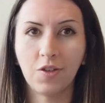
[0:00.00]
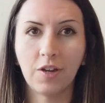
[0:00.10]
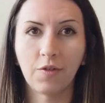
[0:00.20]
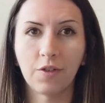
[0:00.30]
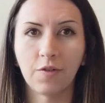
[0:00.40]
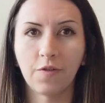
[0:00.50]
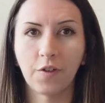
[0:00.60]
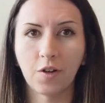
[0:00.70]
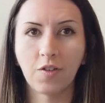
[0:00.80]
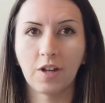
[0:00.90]
using it for the
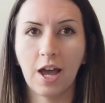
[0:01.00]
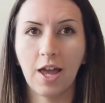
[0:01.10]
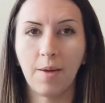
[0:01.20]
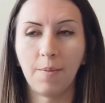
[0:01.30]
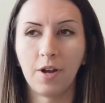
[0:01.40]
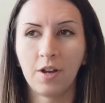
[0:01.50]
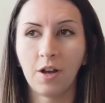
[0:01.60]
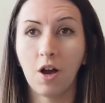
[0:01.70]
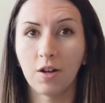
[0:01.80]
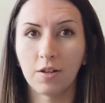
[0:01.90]
first time
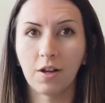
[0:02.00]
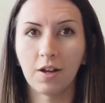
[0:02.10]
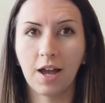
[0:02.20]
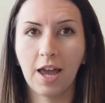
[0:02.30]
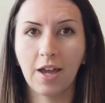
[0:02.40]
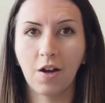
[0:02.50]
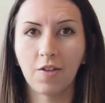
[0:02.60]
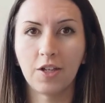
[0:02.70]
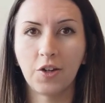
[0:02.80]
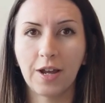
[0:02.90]
on a long hike
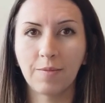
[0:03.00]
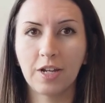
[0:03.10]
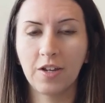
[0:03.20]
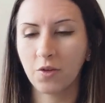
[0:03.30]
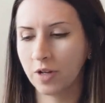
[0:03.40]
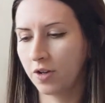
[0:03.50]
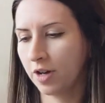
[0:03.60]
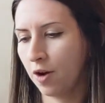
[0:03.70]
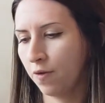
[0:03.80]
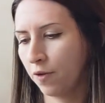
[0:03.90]
on the JMT. So I
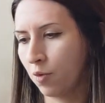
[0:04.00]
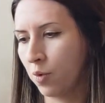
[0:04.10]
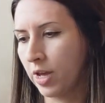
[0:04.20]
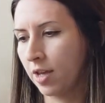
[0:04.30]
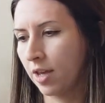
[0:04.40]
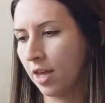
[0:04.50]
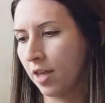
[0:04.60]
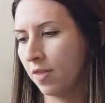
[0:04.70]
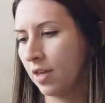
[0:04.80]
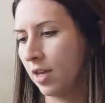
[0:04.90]
took it out for a week
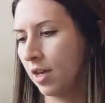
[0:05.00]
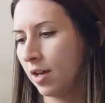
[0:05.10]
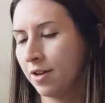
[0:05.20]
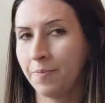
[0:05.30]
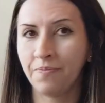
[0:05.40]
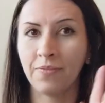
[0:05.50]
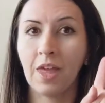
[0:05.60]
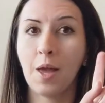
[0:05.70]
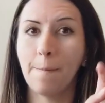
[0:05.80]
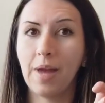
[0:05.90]
in
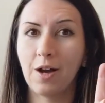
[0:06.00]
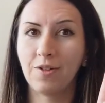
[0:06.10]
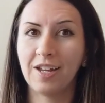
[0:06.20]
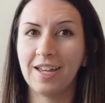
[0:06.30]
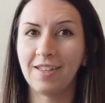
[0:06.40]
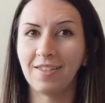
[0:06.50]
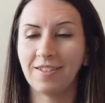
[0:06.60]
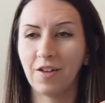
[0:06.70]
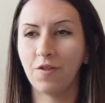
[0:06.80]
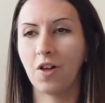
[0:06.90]
the
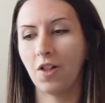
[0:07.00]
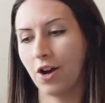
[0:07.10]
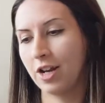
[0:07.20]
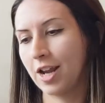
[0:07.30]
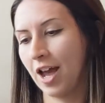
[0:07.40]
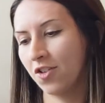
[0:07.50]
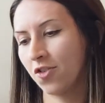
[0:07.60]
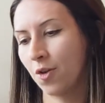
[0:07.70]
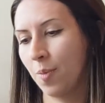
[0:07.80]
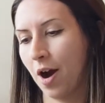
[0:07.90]
mountains of Killarney
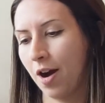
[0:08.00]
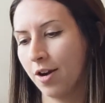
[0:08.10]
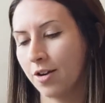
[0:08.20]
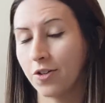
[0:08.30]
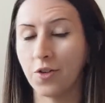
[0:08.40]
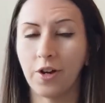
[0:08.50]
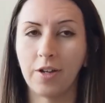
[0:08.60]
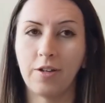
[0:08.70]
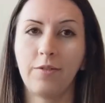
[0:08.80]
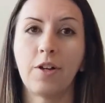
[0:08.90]
National Park, or sorry,
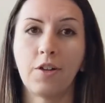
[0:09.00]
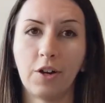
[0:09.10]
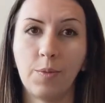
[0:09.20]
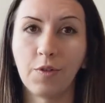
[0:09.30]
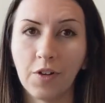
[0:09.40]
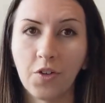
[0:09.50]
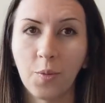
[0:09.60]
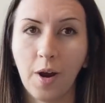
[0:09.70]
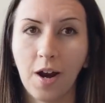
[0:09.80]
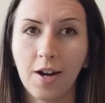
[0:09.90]
Killarney
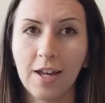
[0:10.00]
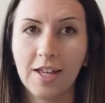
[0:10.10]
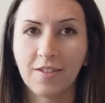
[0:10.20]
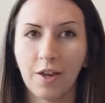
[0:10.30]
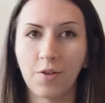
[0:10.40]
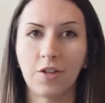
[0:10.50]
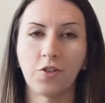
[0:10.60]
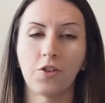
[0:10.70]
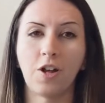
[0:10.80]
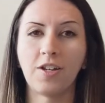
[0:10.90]
Provincial Park in
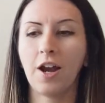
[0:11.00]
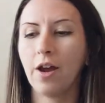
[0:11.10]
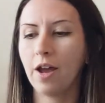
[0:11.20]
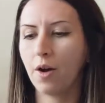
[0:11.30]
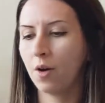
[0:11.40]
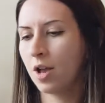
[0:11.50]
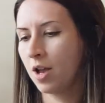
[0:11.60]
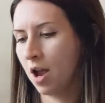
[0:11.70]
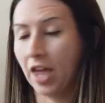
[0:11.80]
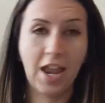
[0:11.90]
southeastern Ontario,
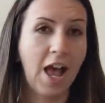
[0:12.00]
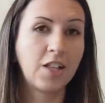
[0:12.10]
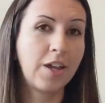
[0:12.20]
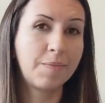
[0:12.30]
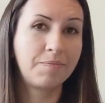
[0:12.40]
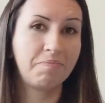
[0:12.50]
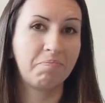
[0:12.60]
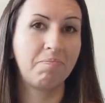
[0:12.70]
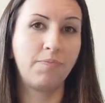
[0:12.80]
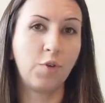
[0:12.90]
and it held up
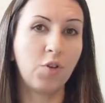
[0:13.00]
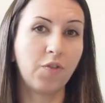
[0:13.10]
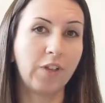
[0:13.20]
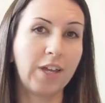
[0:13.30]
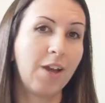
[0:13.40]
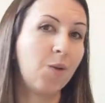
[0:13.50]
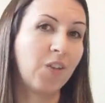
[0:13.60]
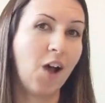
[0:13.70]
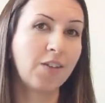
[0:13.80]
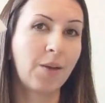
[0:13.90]
beautifully. It was
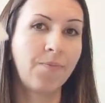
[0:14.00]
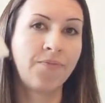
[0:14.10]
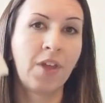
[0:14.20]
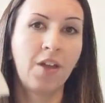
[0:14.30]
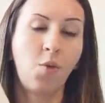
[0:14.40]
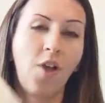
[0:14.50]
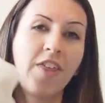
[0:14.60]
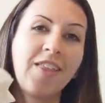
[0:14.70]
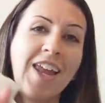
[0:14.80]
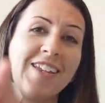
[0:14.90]
awesome. One
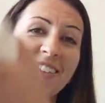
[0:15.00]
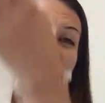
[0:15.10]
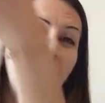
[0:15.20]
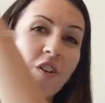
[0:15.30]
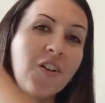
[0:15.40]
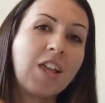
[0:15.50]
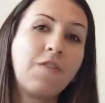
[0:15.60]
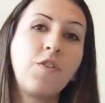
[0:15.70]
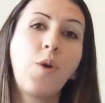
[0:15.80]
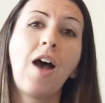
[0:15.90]
thing that is difficult
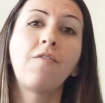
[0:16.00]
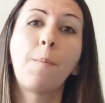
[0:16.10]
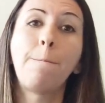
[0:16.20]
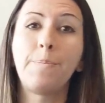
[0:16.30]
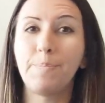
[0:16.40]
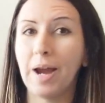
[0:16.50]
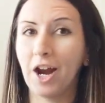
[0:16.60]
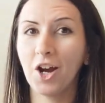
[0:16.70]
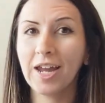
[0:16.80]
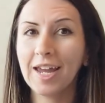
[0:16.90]
if you have a
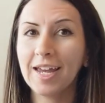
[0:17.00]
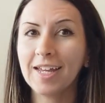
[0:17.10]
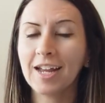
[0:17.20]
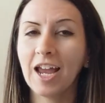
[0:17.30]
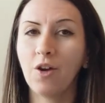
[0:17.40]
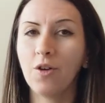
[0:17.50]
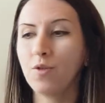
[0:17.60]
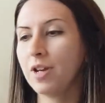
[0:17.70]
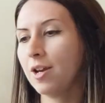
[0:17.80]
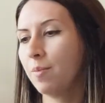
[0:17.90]
bear can, I know you
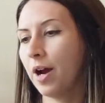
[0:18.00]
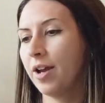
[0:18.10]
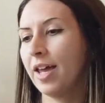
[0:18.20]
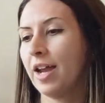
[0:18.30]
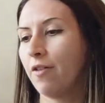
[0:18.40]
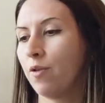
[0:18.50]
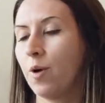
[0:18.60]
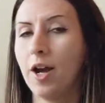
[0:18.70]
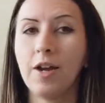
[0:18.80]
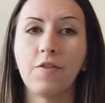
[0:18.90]
don't need a bear can
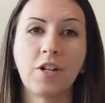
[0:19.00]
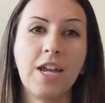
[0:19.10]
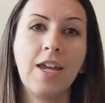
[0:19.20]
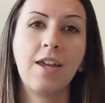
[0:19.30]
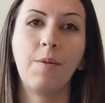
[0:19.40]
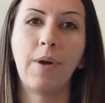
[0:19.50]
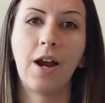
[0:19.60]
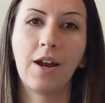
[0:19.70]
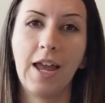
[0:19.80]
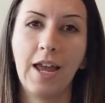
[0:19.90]
everywhere. If you're taking a
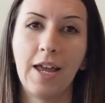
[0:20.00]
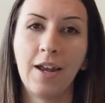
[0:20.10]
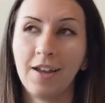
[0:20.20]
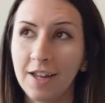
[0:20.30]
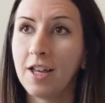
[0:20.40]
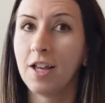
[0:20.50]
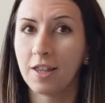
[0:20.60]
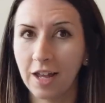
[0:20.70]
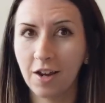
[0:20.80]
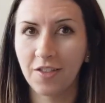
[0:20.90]
bear can,
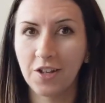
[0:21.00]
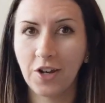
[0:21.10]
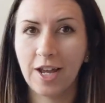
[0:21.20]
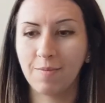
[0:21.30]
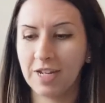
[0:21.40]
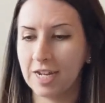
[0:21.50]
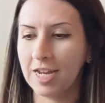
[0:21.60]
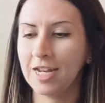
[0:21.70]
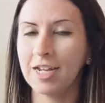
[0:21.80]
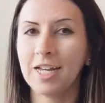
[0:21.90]
like on the
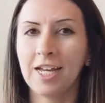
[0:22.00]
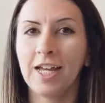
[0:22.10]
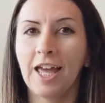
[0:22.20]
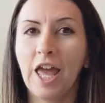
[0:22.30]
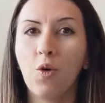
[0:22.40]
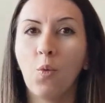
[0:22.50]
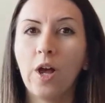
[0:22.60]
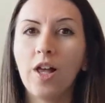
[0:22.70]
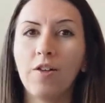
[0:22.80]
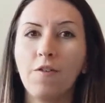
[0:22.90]
JMT, it
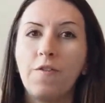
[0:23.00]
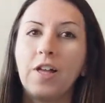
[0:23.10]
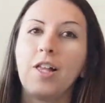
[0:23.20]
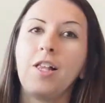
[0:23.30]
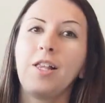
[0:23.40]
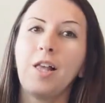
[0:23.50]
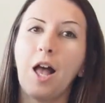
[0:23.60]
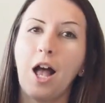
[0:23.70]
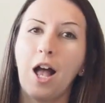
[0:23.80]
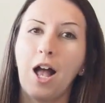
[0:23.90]
will fill